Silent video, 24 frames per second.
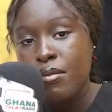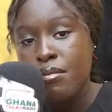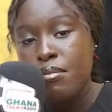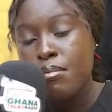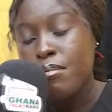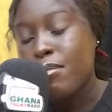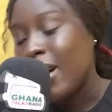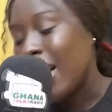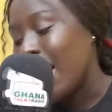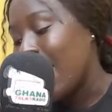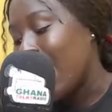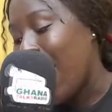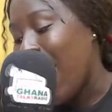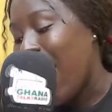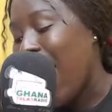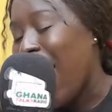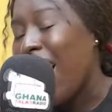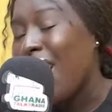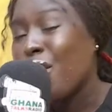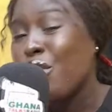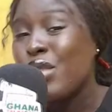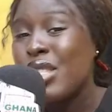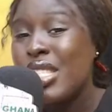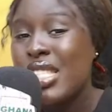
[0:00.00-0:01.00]
But
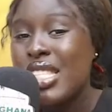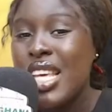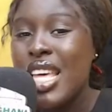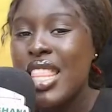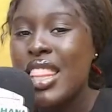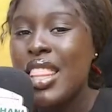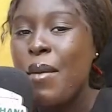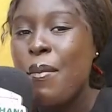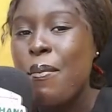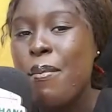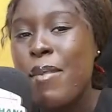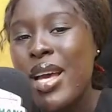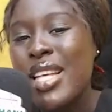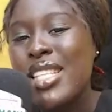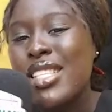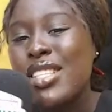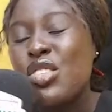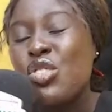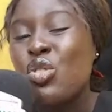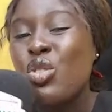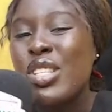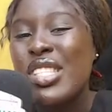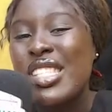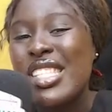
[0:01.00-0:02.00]
I would say the best is
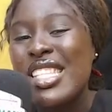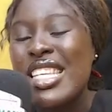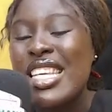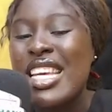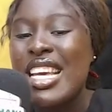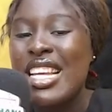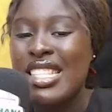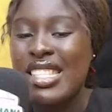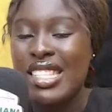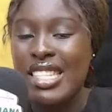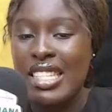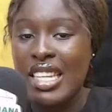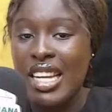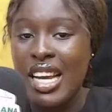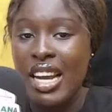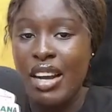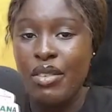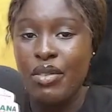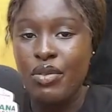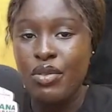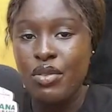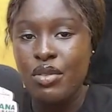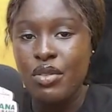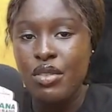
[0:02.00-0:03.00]
not yet
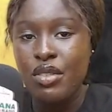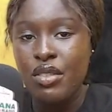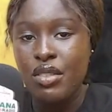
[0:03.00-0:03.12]
enough.